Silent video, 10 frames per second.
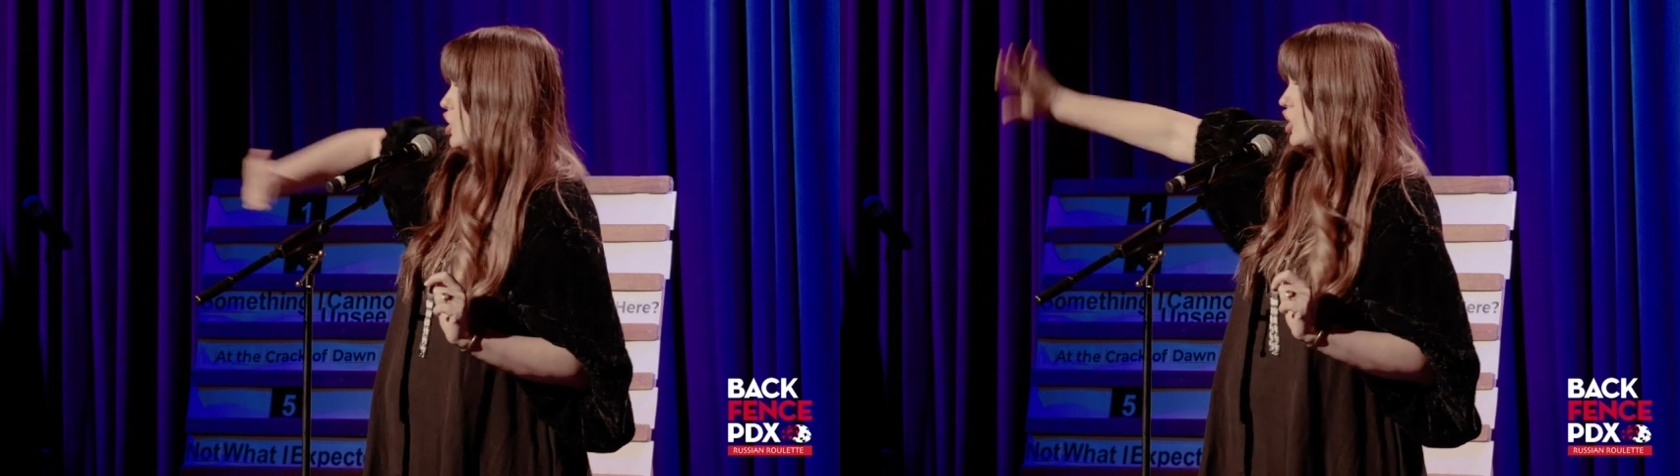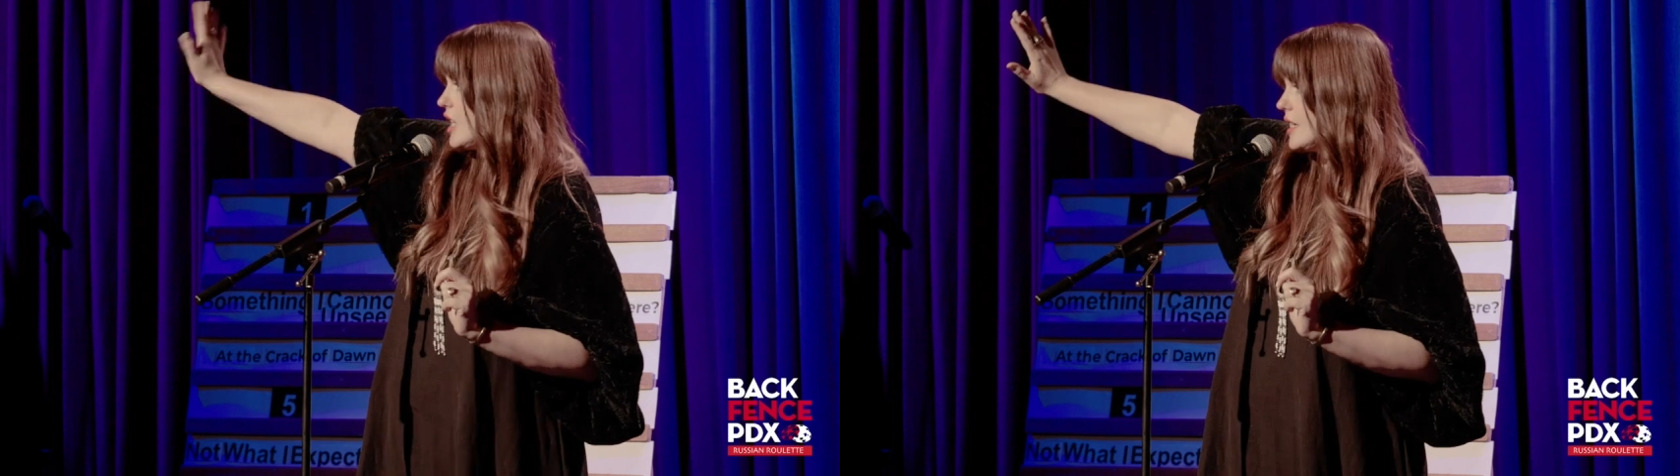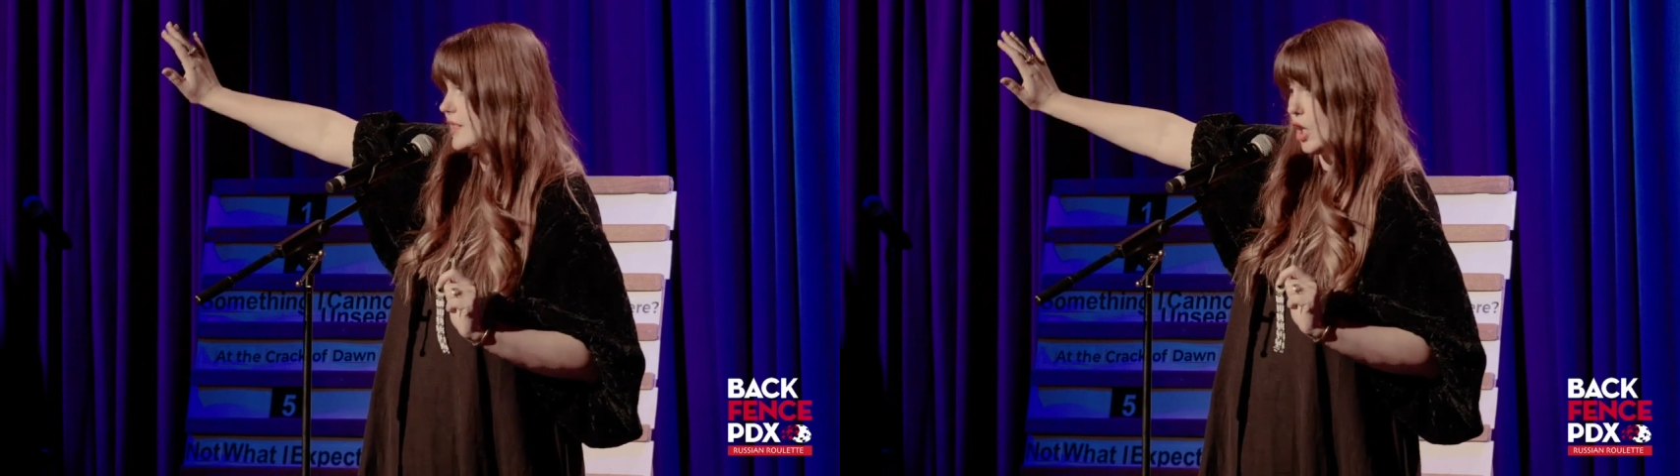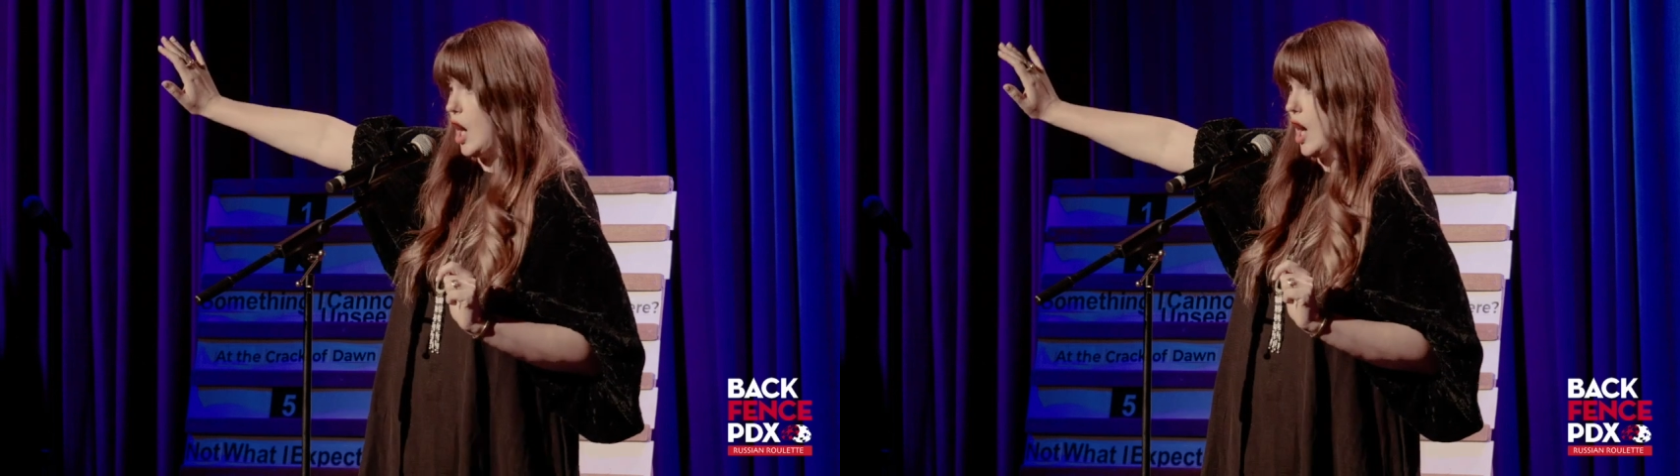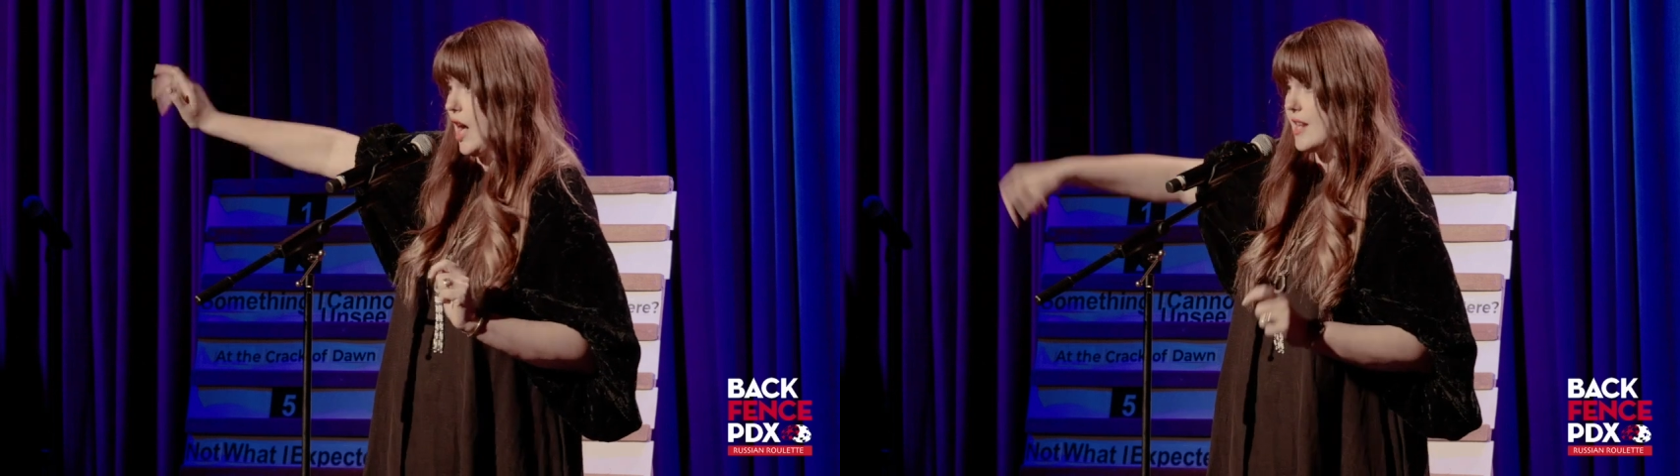She's
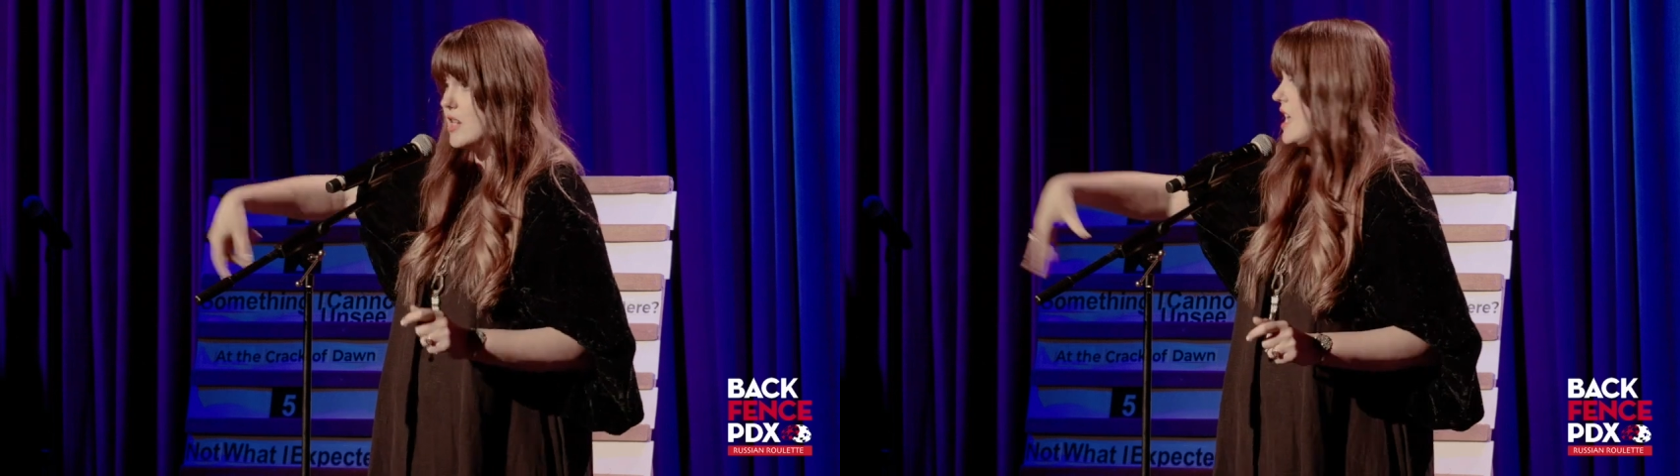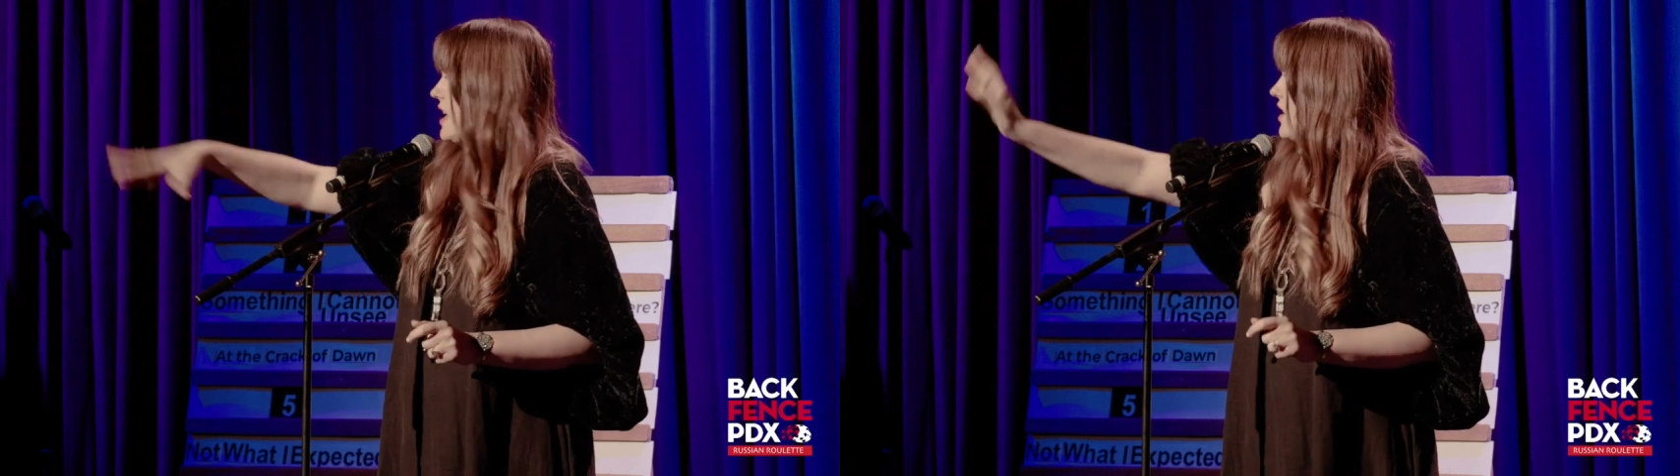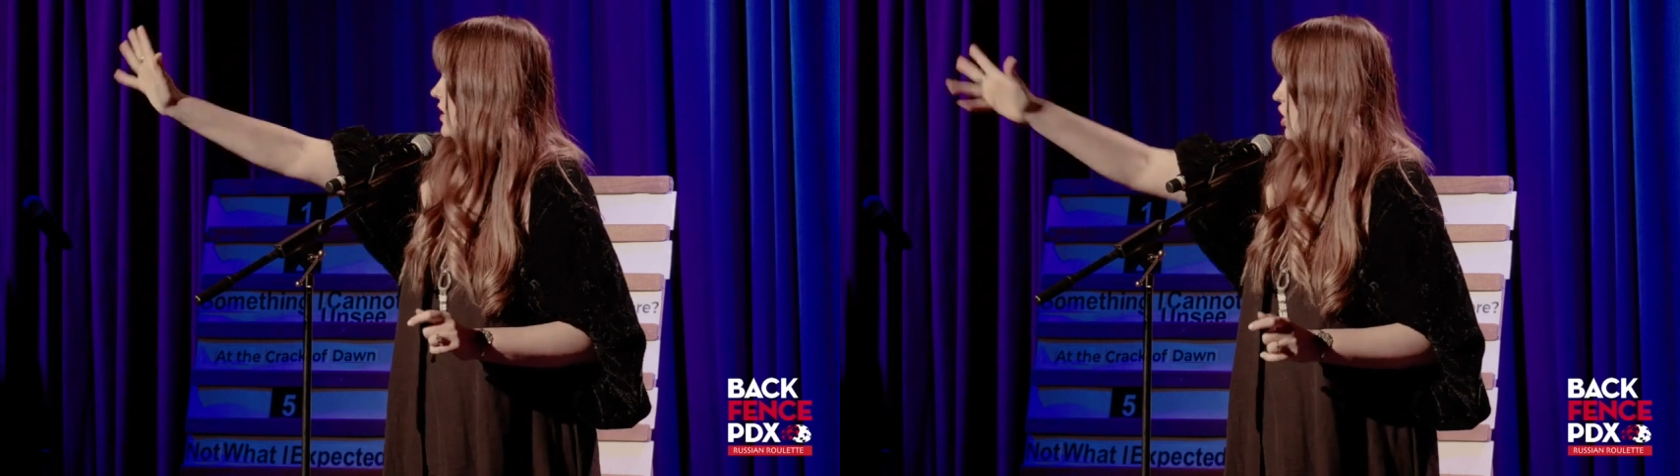gone.